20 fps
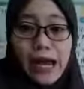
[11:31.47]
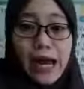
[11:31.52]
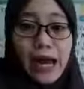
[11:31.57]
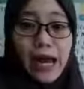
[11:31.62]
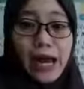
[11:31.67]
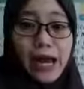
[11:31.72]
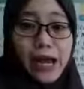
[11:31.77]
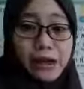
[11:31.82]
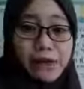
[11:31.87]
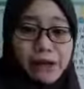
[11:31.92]

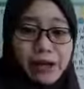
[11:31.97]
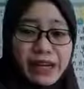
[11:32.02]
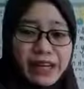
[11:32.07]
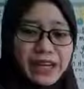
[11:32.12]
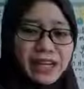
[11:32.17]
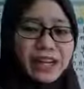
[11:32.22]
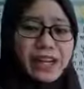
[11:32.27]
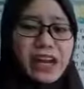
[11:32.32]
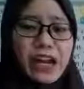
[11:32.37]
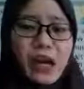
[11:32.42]
I
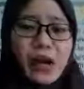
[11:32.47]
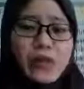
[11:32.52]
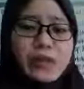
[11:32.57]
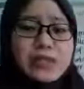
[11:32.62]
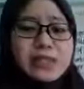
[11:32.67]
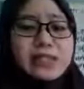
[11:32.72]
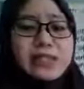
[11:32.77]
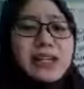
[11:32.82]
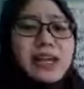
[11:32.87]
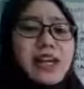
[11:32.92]
really cannot
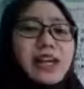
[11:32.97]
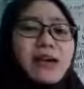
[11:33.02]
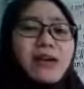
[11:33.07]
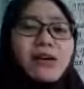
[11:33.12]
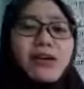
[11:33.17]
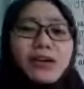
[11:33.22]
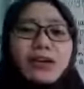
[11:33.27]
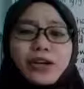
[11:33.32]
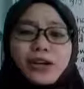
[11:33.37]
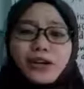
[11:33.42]
see
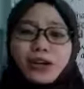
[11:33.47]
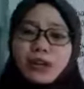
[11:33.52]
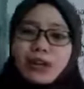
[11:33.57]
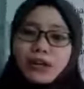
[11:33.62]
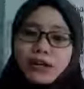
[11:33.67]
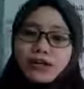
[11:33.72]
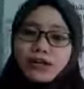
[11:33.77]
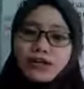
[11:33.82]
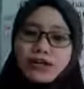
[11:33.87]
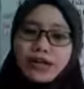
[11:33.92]
all your
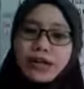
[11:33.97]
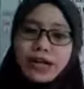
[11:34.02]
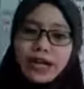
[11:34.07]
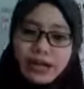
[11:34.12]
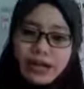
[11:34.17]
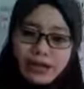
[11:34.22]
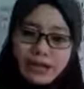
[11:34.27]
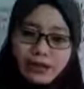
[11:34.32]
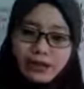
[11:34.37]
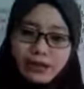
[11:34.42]
love
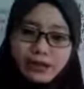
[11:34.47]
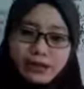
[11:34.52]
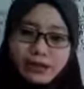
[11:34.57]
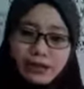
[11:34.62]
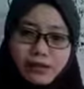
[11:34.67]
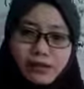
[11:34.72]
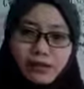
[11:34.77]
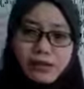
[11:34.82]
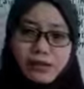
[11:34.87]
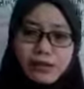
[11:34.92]
like
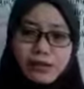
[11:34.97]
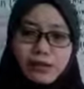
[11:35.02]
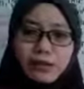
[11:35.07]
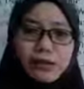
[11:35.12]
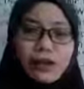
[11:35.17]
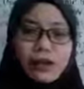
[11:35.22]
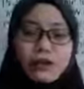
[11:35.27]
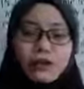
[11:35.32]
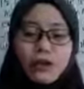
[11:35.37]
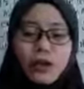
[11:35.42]
or
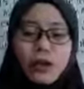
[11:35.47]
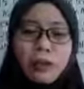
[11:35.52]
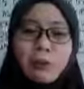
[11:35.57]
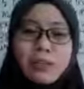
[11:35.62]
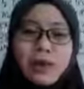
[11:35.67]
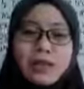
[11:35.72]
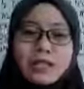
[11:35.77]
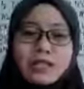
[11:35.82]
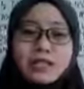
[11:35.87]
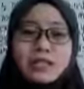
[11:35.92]
whatever
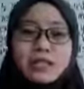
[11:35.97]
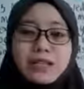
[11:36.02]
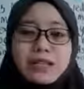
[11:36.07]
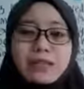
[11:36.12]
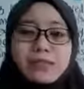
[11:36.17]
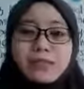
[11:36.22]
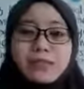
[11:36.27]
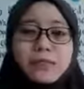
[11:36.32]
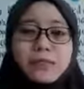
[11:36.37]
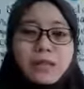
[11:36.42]
comments
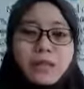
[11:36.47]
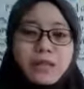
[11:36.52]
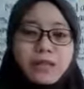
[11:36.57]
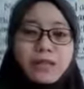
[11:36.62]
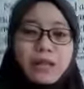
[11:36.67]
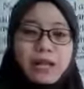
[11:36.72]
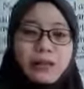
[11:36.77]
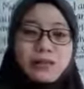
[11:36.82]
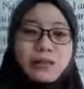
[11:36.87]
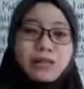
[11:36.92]
here
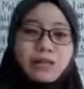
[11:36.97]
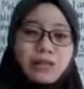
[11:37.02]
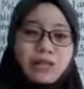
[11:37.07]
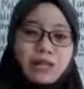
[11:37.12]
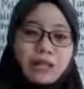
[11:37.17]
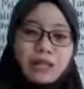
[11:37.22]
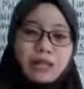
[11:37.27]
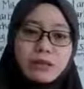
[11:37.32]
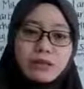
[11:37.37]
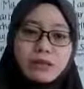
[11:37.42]
because I'm
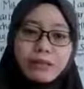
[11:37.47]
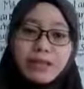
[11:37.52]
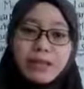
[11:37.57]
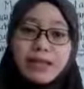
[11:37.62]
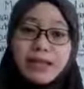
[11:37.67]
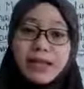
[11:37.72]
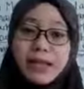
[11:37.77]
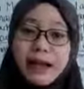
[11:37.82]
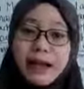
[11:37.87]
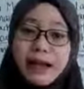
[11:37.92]
using the
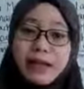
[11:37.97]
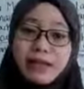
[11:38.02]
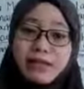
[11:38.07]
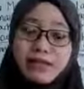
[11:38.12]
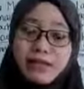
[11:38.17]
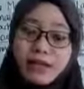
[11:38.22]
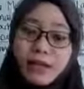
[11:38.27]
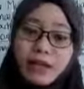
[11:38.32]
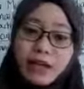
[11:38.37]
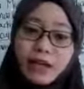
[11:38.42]
Be
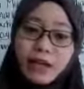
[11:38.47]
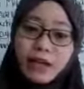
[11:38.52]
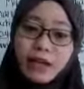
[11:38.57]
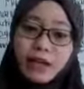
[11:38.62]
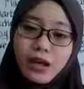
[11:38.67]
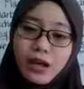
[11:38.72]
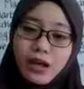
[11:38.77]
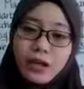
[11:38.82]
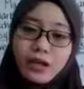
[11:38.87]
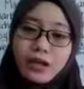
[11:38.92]
Live. Okay,